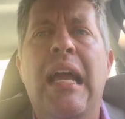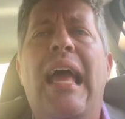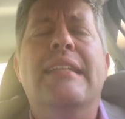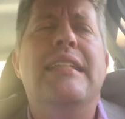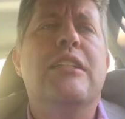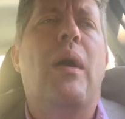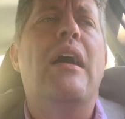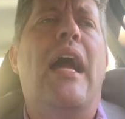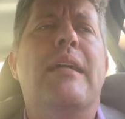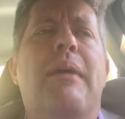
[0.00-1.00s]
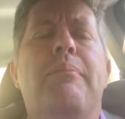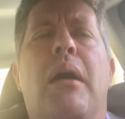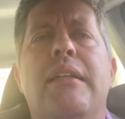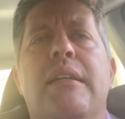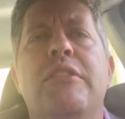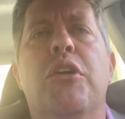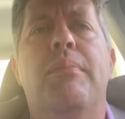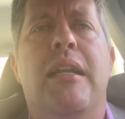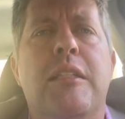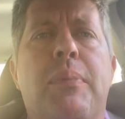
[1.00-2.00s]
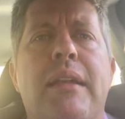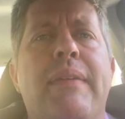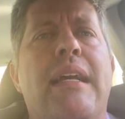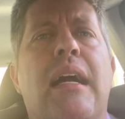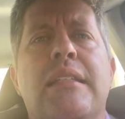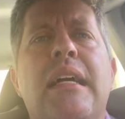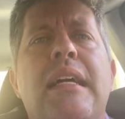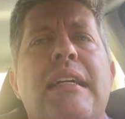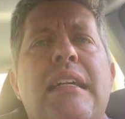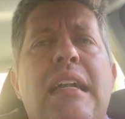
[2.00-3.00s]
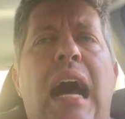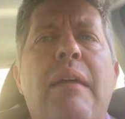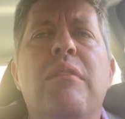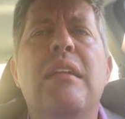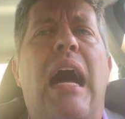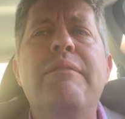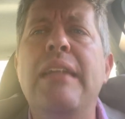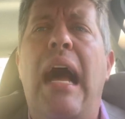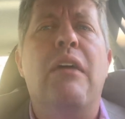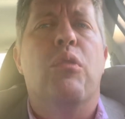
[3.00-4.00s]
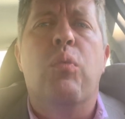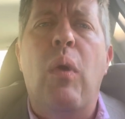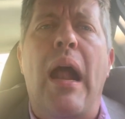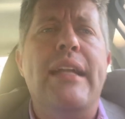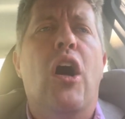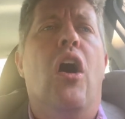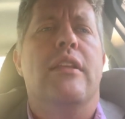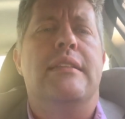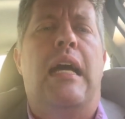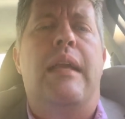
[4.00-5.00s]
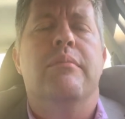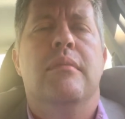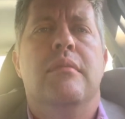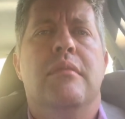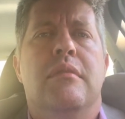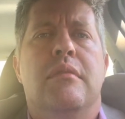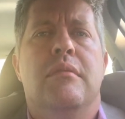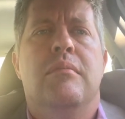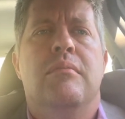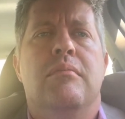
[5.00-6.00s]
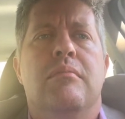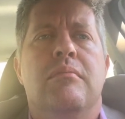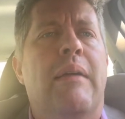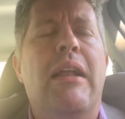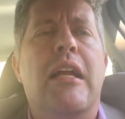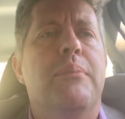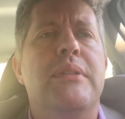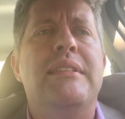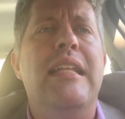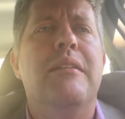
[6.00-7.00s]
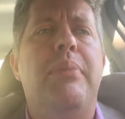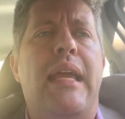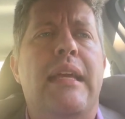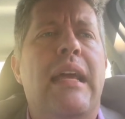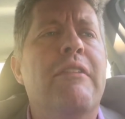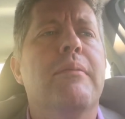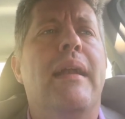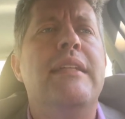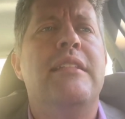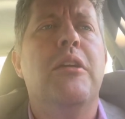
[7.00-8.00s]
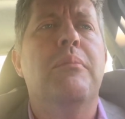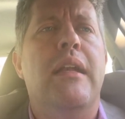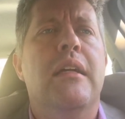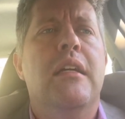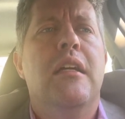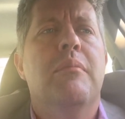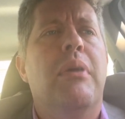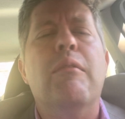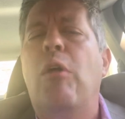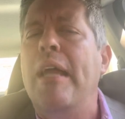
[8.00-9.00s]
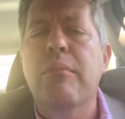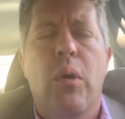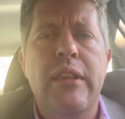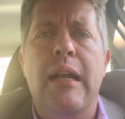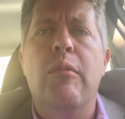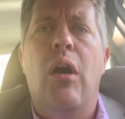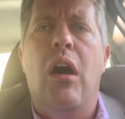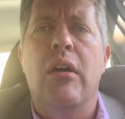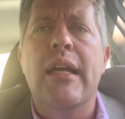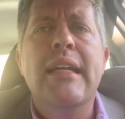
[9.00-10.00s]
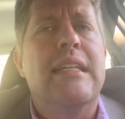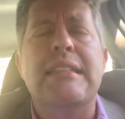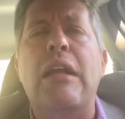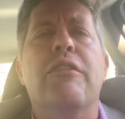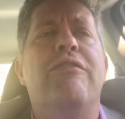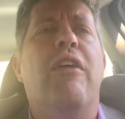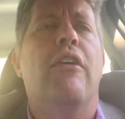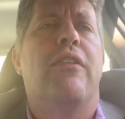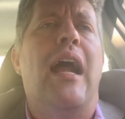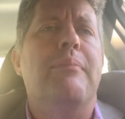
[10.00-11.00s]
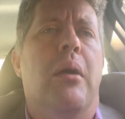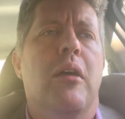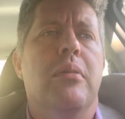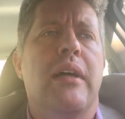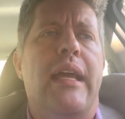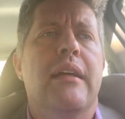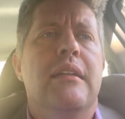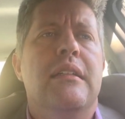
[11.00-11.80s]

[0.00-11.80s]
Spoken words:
And see, that's why I like about doing Pundit, because I'm not right all the time. I'm not going to pretend to be. Everybody's human. But I'm right more than I'm wrong. Because I don't fall for hyperbole.